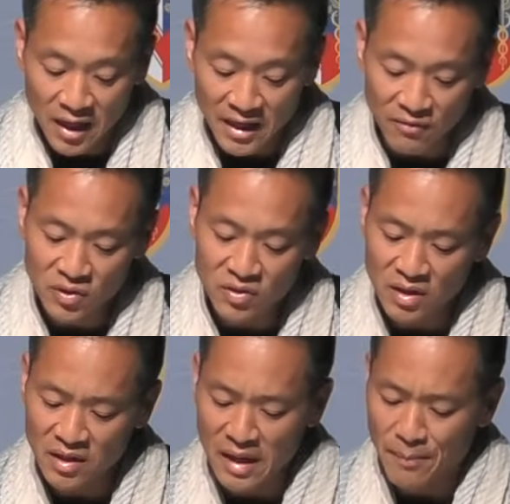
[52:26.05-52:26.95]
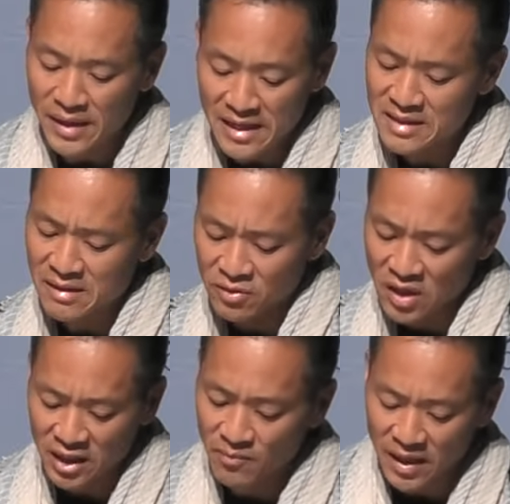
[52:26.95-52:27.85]
It was a place that was
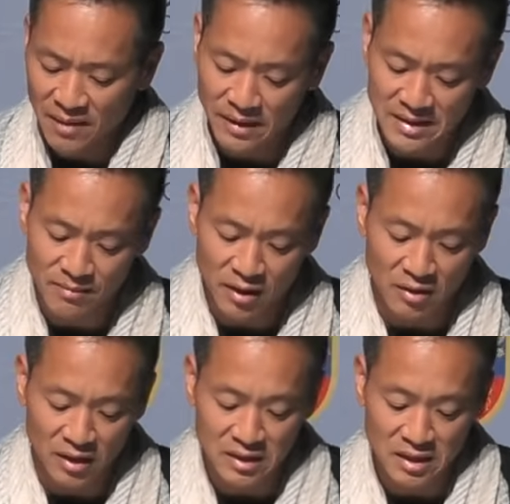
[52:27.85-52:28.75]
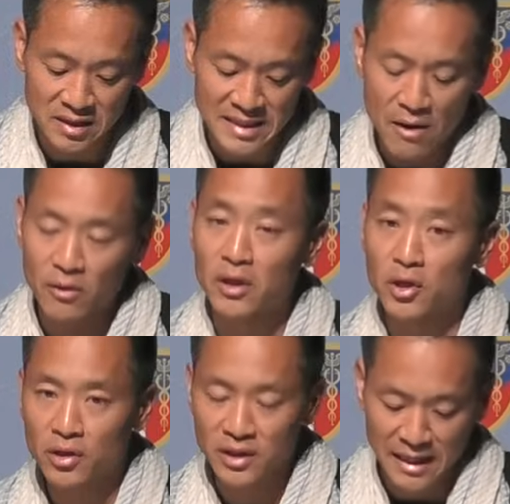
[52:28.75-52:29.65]
occupied by somebody known as the
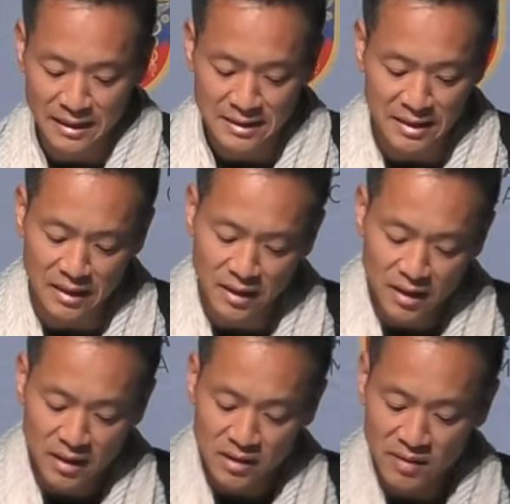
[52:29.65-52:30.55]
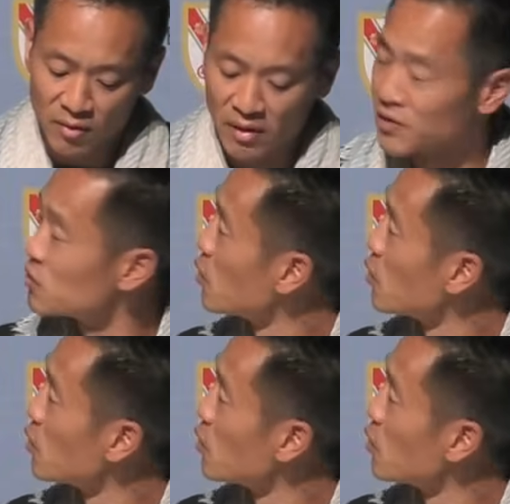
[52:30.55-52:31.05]
Lur dynasty, somewhere around